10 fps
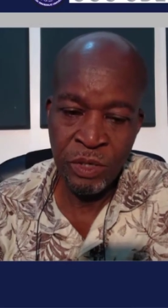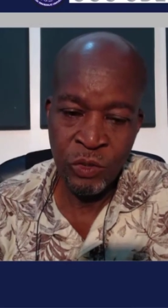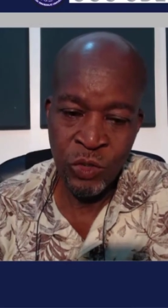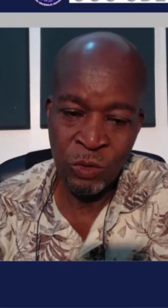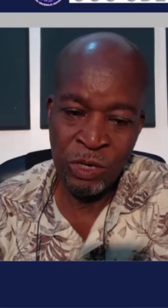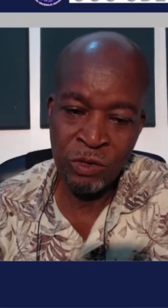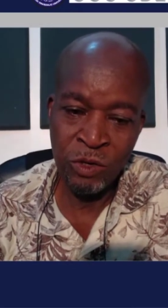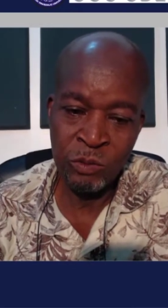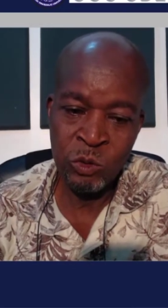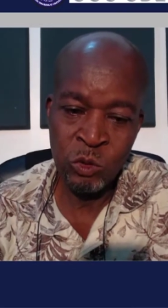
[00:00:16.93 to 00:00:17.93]
You are
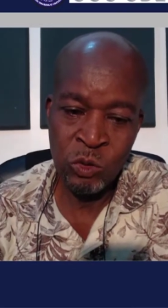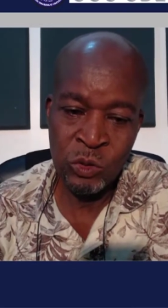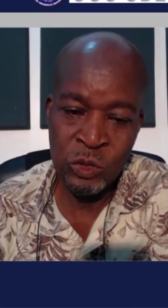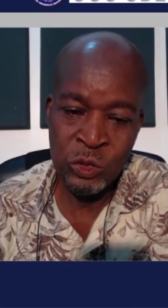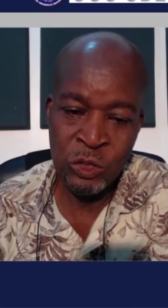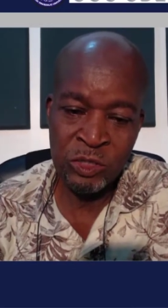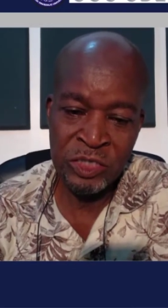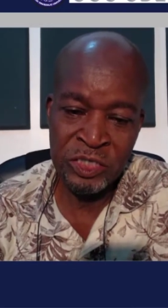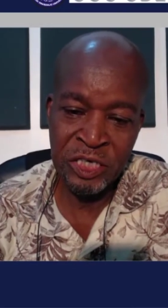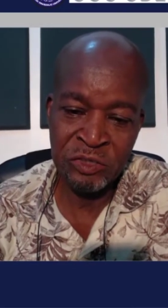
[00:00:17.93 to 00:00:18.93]
welcome to
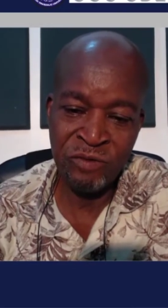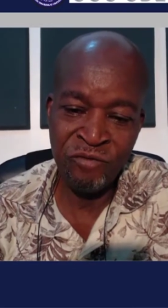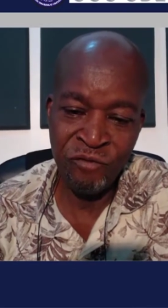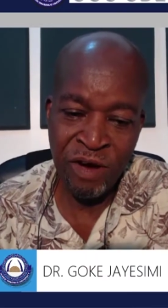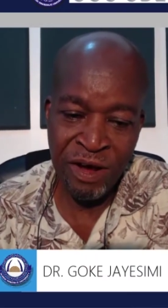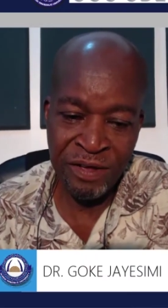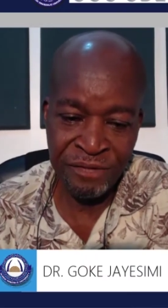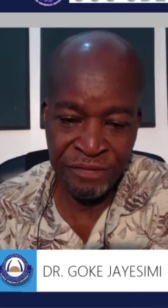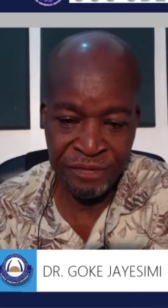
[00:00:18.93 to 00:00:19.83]
study session 5.